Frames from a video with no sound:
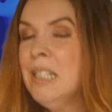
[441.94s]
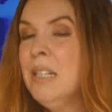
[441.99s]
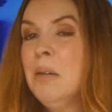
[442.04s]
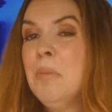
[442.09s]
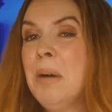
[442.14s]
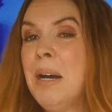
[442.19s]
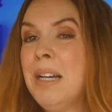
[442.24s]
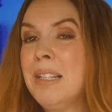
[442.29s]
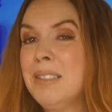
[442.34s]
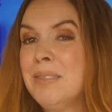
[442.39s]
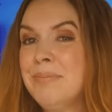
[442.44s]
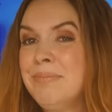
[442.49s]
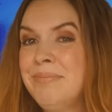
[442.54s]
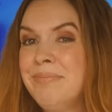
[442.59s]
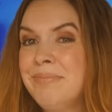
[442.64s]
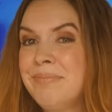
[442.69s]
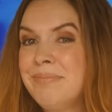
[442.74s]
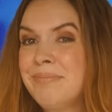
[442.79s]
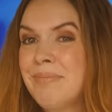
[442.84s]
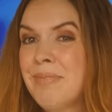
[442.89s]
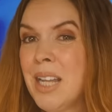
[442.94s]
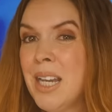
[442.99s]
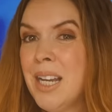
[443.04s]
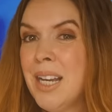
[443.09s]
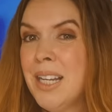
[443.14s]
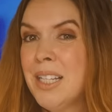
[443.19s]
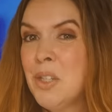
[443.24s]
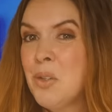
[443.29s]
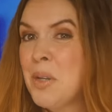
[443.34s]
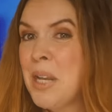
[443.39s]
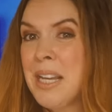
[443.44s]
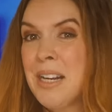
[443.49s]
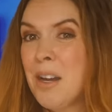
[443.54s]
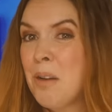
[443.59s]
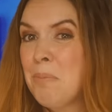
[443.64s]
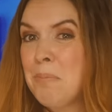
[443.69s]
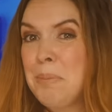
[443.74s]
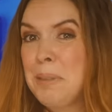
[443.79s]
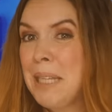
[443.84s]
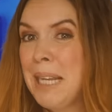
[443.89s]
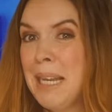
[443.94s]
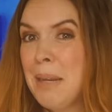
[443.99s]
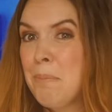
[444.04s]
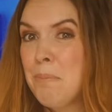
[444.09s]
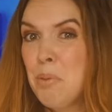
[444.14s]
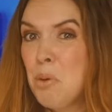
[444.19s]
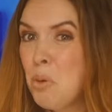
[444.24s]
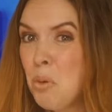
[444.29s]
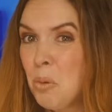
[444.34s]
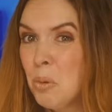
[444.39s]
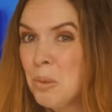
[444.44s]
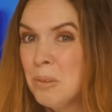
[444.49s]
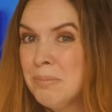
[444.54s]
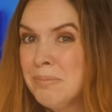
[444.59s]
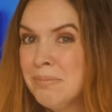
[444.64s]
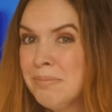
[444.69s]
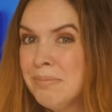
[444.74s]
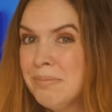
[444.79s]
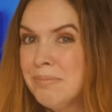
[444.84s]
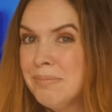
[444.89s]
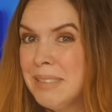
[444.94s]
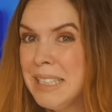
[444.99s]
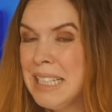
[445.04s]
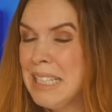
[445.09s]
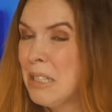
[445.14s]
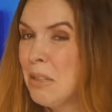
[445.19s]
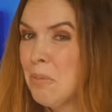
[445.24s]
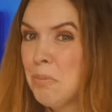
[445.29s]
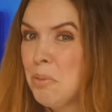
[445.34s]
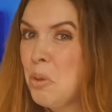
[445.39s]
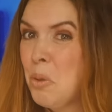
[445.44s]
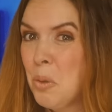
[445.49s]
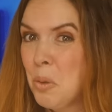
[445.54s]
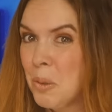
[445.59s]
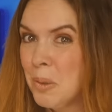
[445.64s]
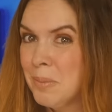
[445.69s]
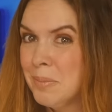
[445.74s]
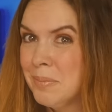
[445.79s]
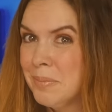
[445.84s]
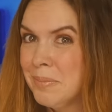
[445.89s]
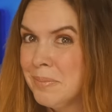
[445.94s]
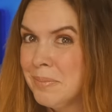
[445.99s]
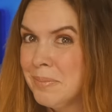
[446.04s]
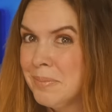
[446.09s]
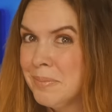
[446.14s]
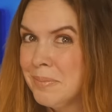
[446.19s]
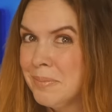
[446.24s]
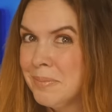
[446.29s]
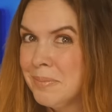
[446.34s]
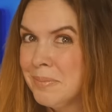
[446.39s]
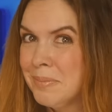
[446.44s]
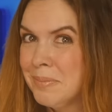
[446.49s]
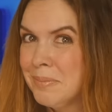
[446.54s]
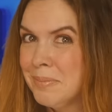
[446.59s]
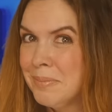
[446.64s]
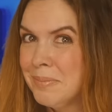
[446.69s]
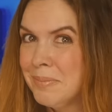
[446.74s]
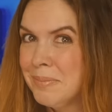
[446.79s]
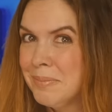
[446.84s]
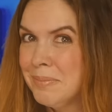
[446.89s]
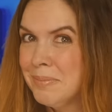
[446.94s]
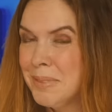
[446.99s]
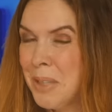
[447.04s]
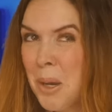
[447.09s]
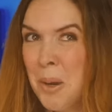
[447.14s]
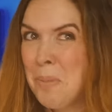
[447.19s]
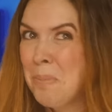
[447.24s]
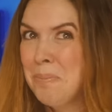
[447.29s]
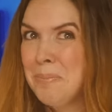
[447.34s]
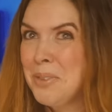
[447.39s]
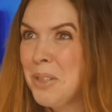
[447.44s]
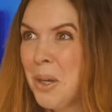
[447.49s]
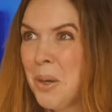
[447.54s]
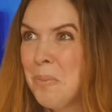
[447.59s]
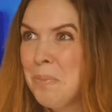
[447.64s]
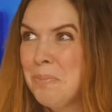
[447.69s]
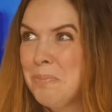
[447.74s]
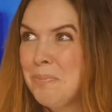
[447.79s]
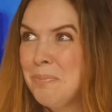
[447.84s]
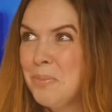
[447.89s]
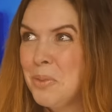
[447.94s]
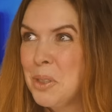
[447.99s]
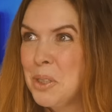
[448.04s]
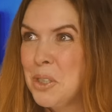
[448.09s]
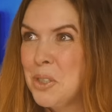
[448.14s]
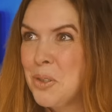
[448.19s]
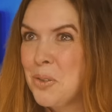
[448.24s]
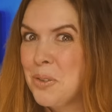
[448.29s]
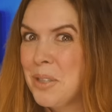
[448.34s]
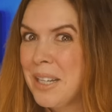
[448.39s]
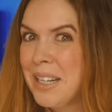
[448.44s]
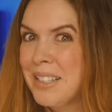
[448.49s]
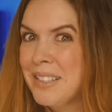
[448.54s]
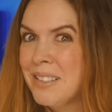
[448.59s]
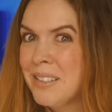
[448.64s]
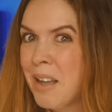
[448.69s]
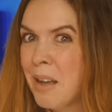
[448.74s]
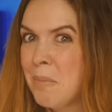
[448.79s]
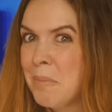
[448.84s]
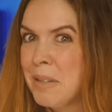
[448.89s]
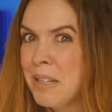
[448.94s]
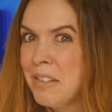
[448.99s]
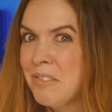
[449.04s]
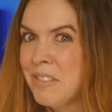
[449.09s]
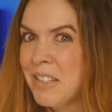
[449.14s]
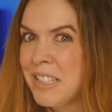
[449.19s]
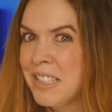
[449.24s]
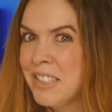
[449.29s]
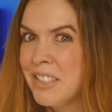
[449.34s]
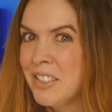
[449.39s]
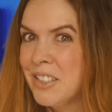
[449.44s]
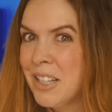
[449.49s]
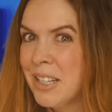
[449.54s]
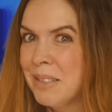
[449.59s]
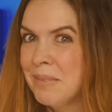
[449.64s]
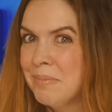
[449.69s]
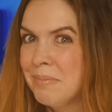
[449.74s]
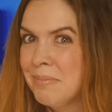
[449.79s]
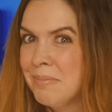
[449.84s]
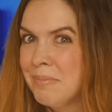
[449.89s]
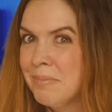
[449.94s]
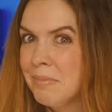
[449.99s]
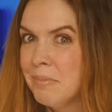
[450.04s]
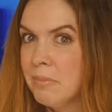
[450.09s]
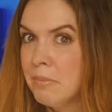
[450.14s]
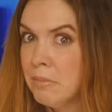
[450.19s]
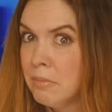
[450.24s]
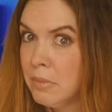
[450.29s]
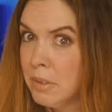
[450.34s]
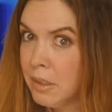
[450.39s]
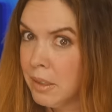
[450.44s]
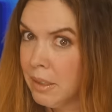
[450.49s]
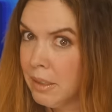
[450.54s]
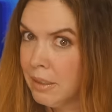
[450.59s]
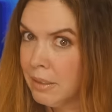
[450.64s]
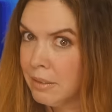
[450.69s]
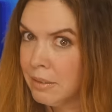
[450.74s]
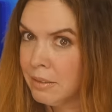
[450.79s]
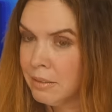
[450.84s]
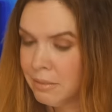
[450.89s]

But you cannot play pool in a pool. No, no, pretty sure that has not been invented yet. Yet.